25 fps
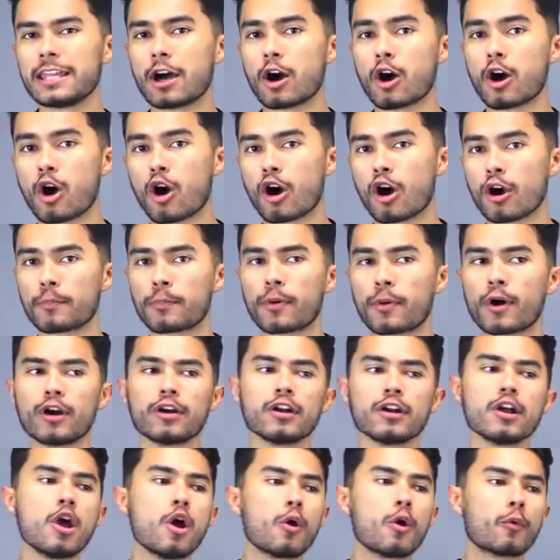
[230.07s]
the hard
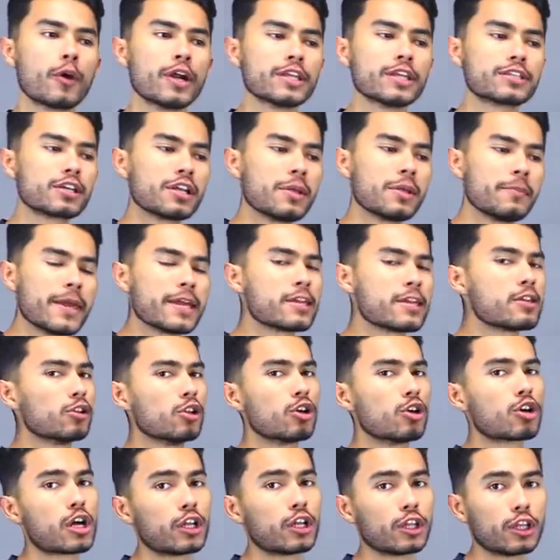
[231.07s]
part, where it's gonna make you
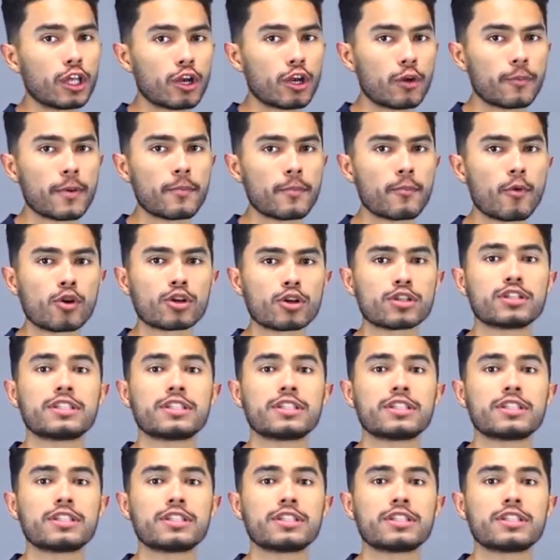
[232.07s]
look a little bit more